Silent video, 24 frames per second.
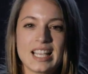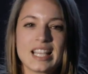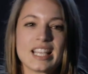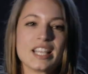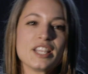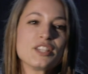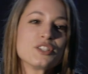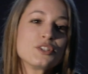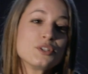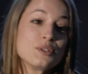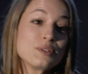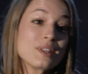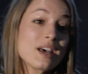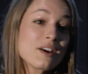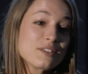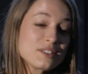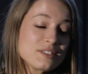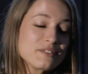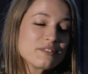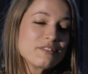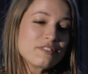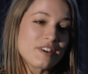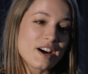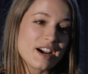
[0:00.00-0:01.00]
In
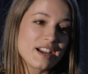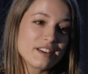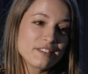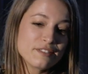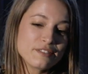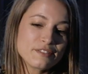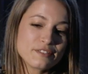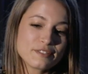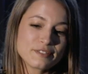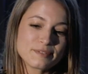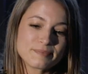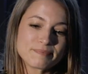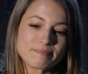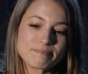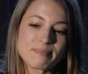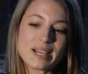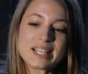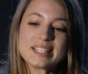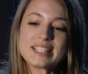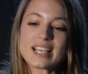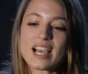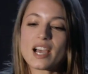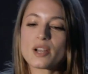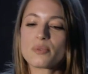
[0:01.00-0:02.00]
2005, my
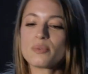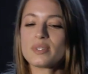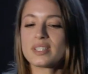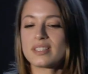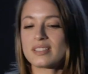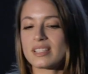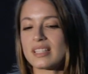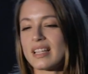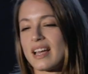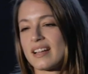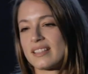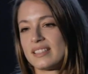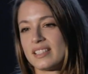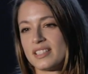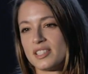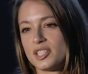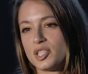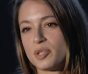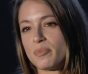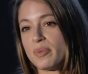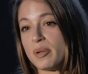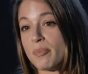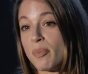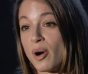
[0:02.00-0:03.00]
dad was selected
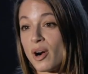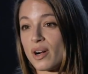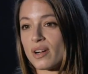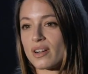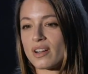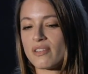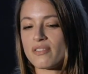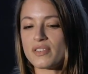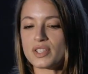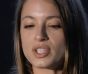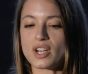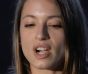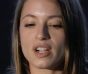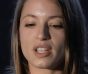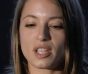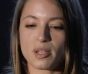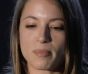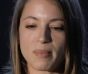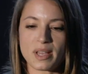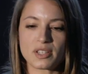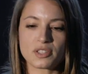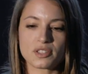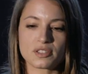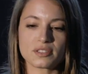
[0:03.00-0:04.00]
to be part of a
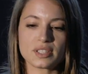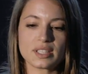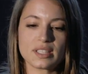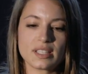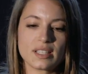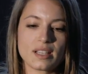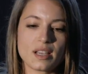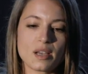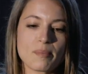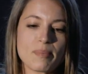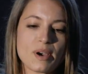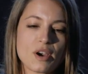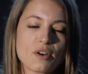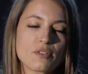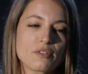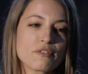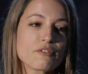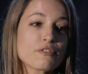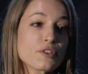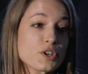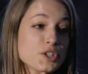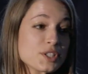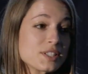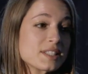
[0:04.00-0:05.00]
documentary about
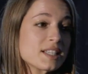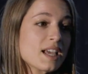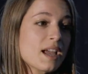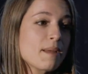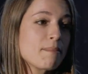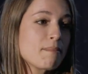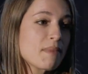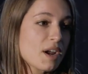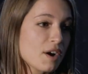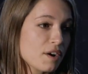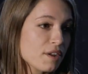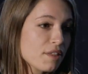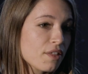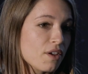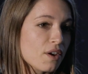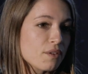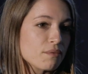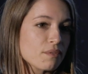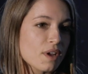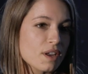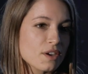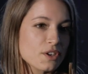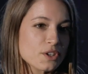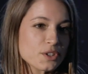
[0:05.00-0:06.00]
first-time
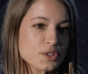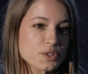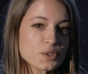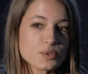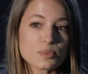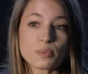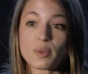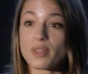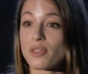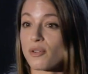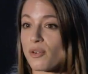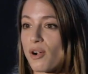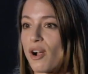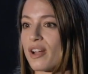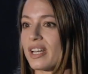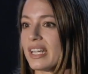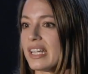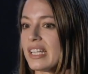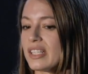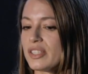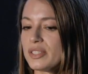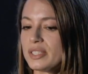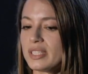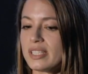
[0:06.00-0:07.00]
marathon runners with
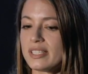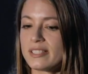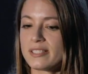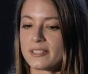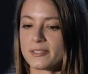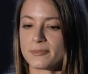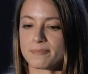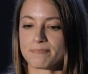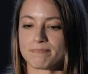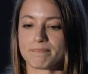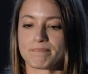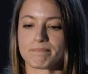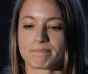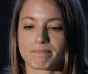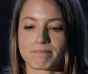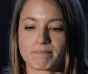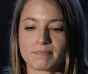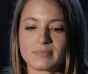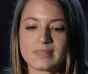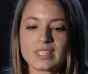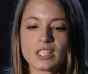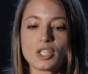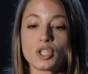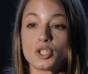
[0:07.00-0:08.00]
chronic illness,
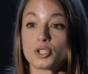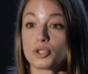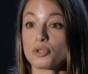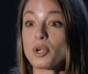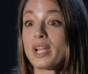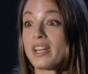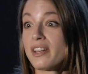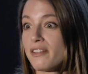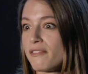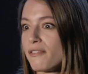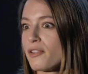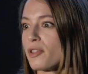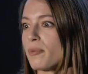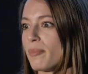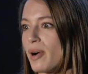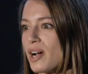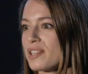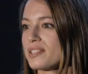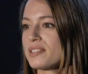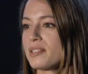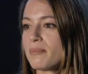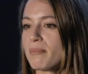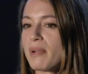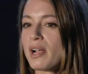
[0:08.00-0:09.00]
training for the
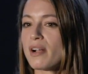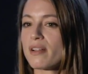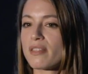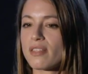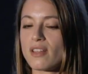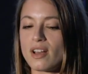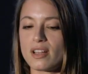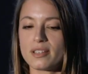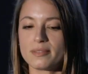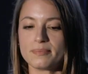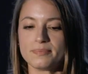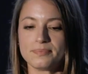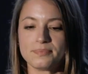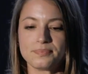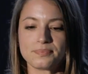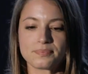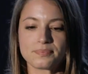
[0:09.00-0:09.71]
Boston Marathon.